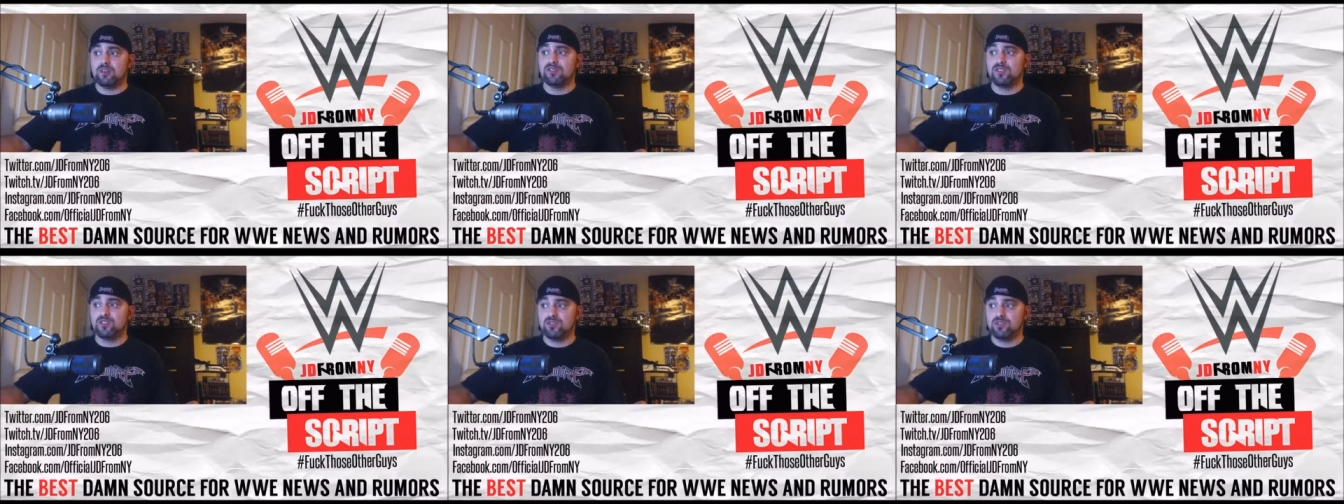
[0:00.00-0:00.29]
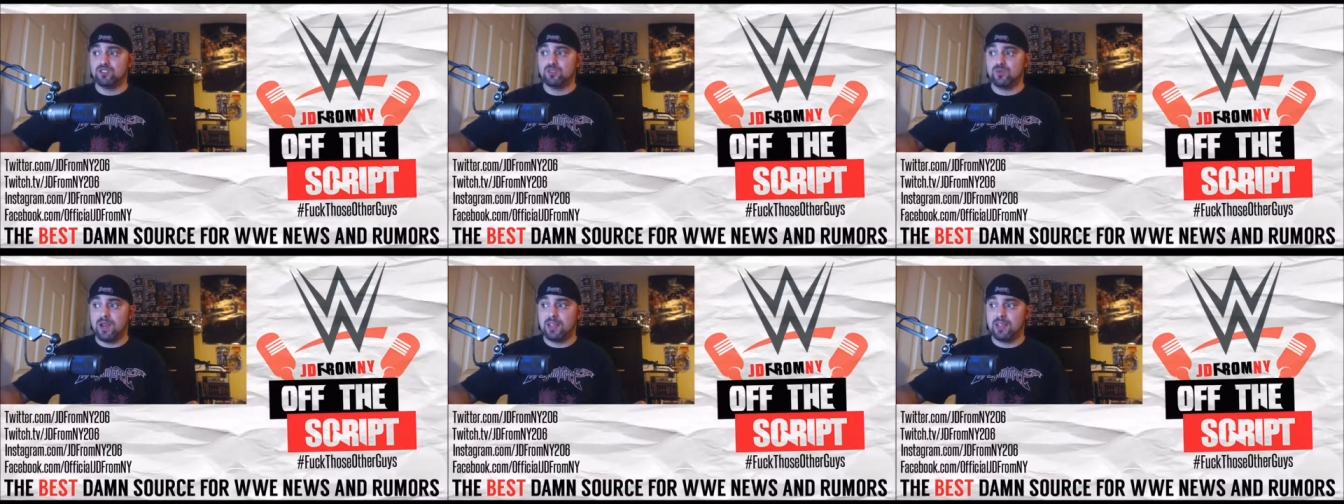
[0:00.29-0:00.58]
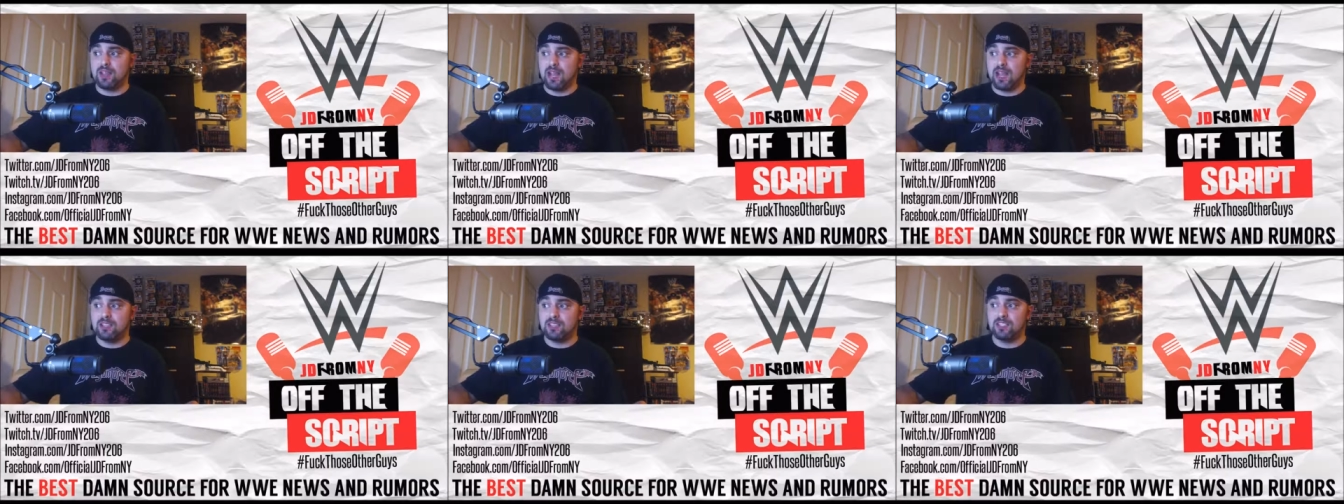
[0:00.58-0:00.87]
of the
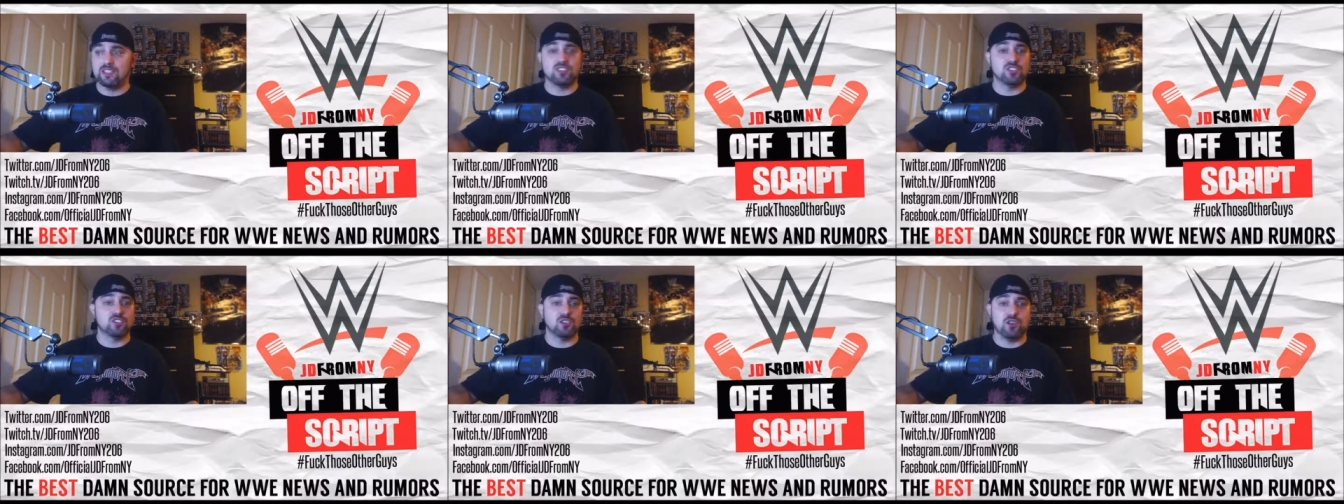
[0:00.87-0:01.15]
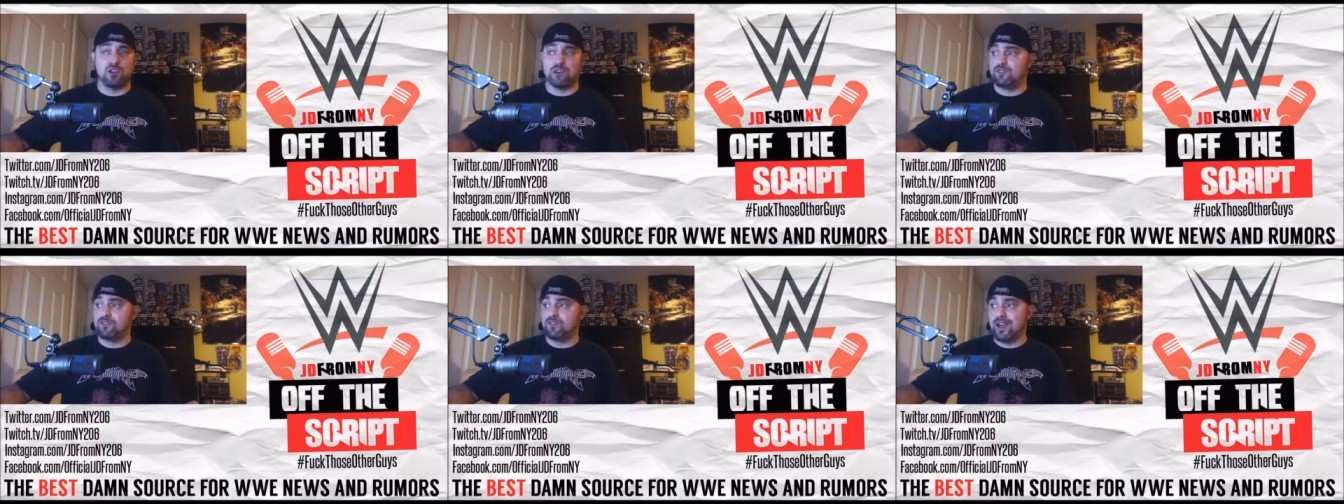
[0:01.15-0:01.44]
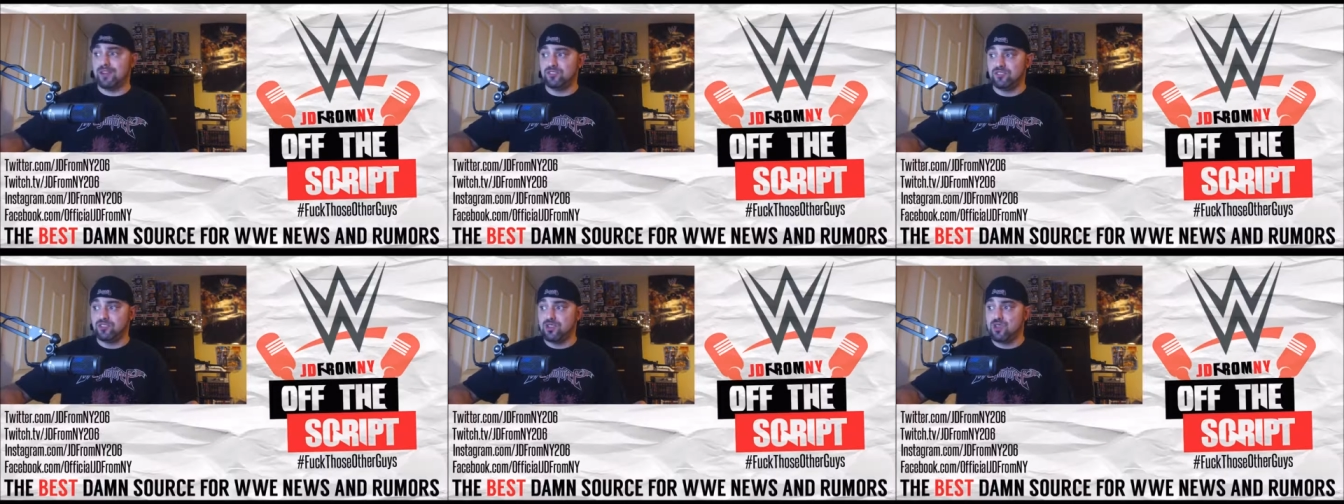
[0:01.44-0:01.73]
Cruiserweight Classic, the start of
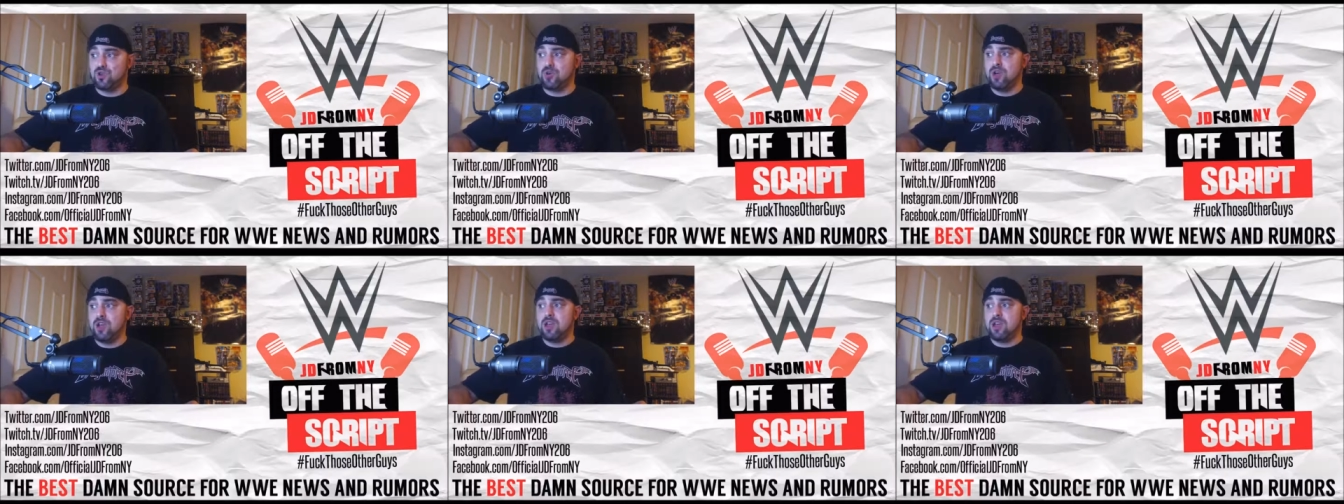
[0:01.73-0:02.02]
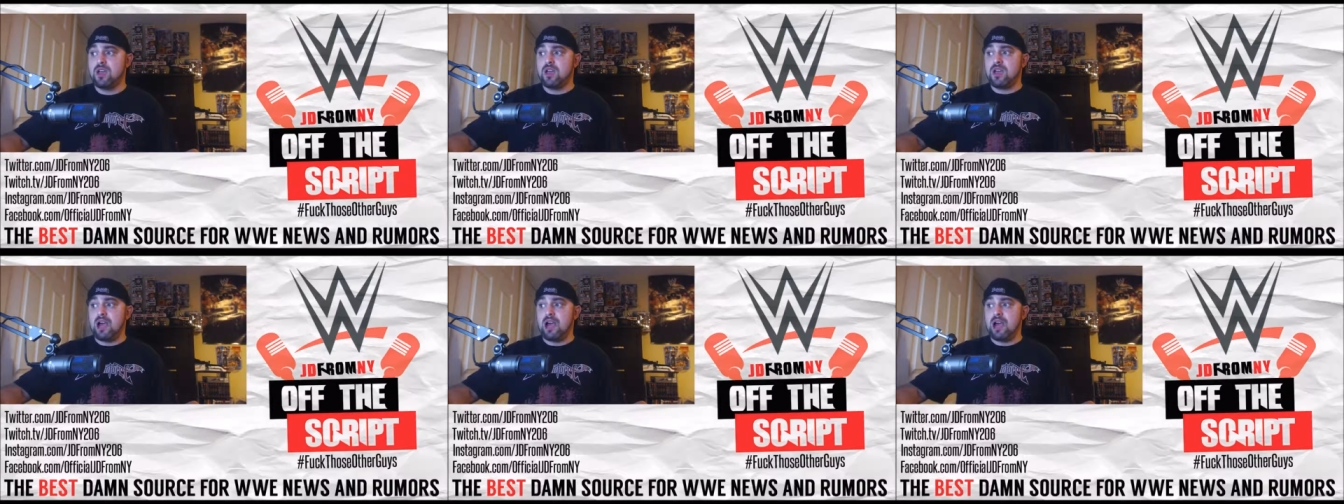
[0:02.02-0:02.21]
round two,